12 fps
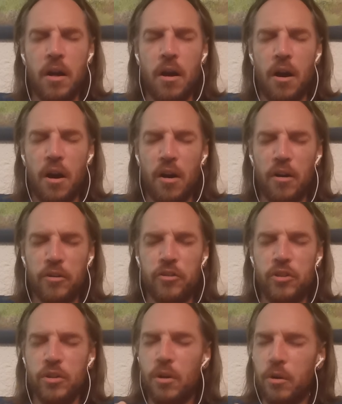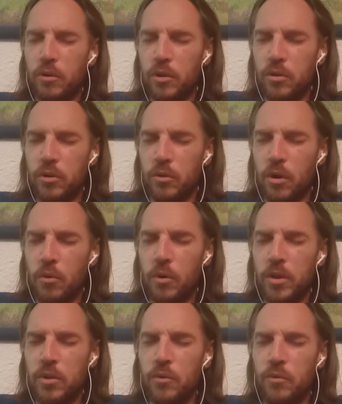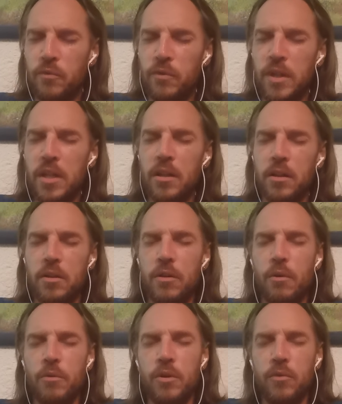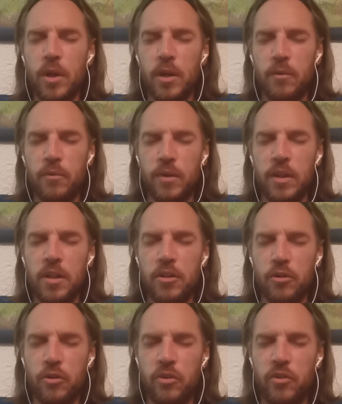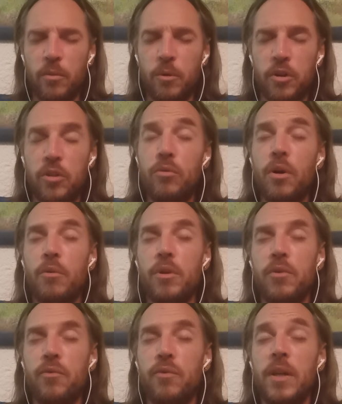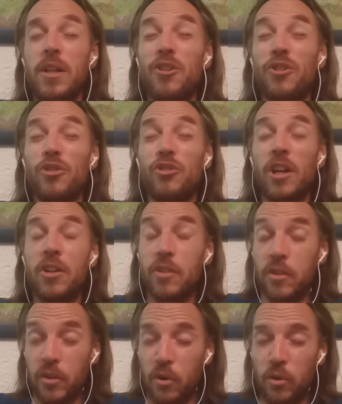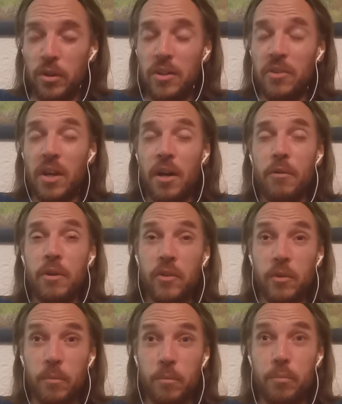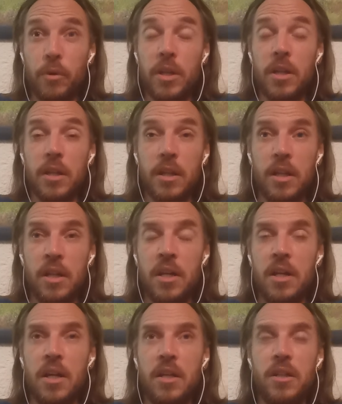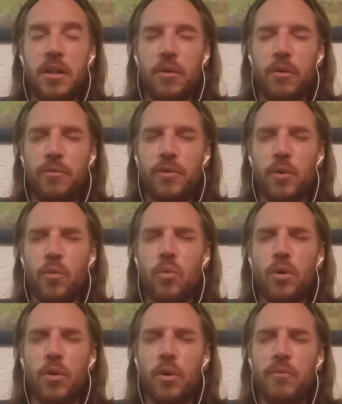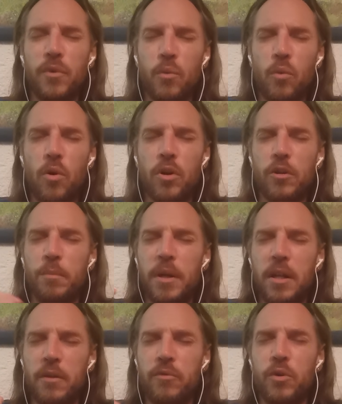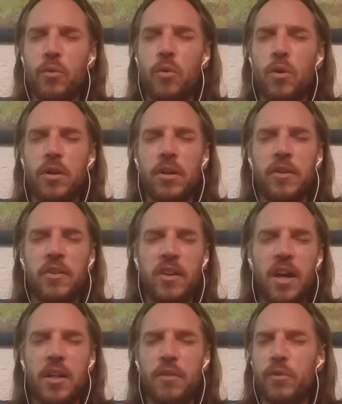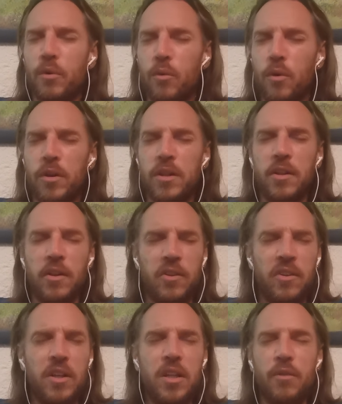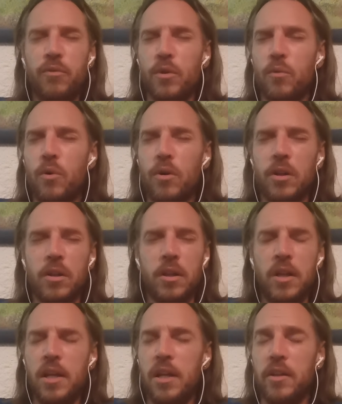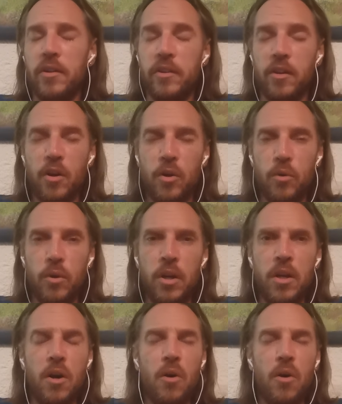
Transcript: heart, you know what you feel, you know what you feel in your stomach, you know what you feel in your genitals. All these areas are bringing, if you're walking uphill, if you're walking on sand, if you're walking in the sea, if you're walking in snow,